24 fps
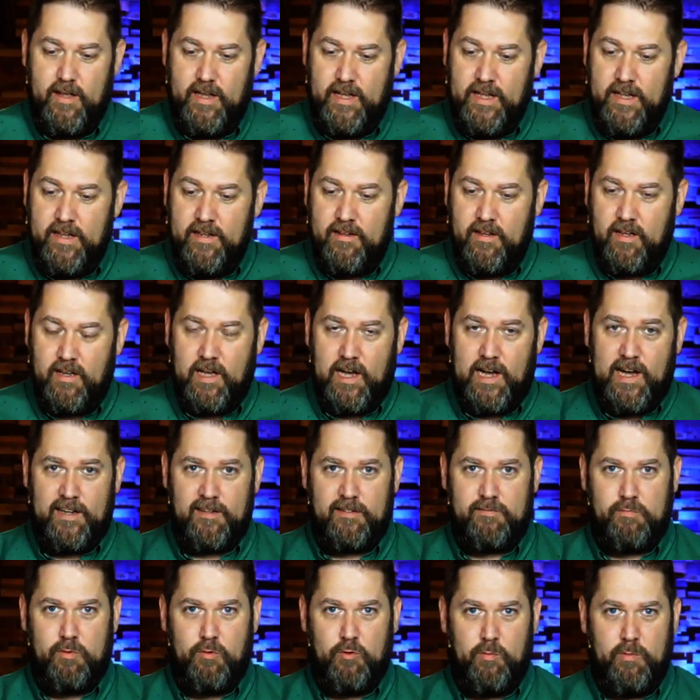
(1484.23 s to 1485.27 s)
in the
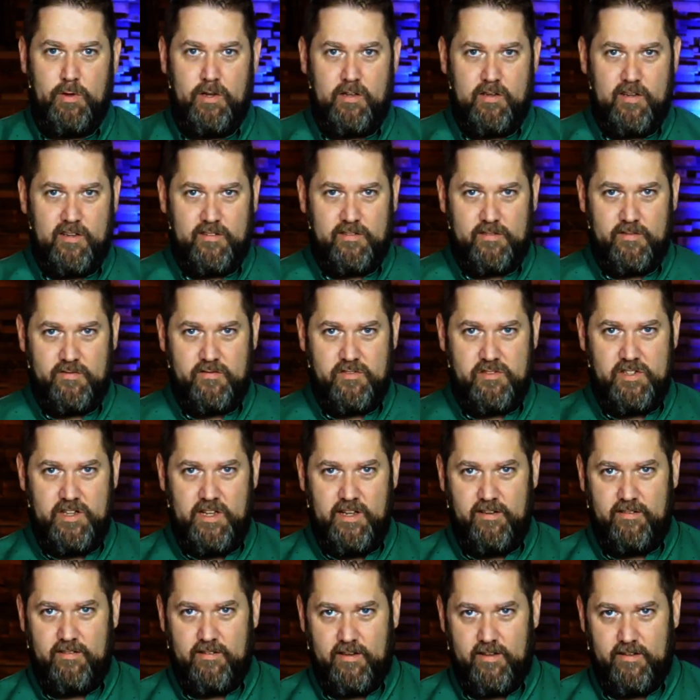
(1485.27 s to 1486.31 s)
gospel because of
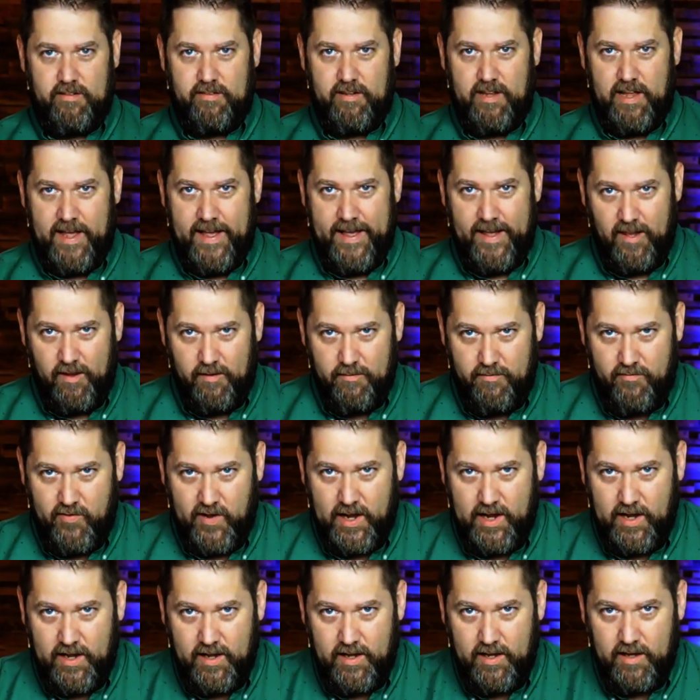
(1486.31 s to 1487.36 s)
Jesus
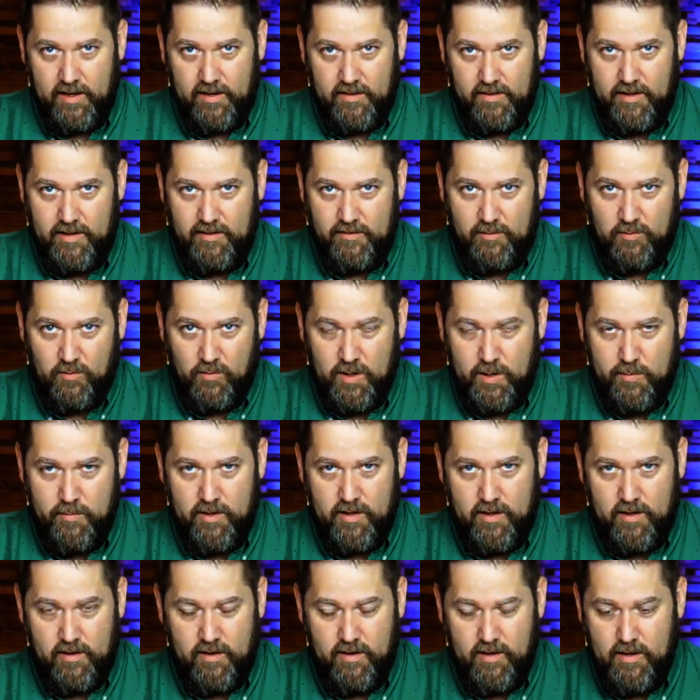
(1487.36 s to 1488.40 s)
elevating these
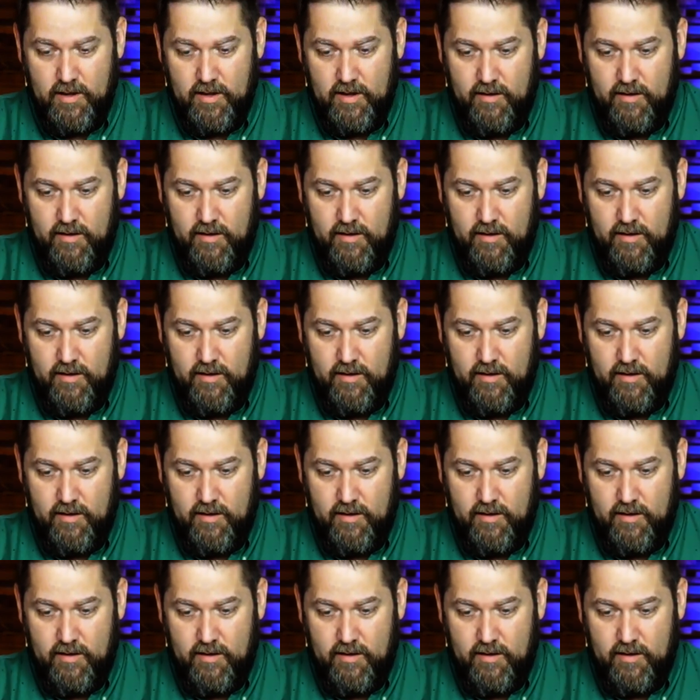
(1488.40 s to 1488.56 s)
women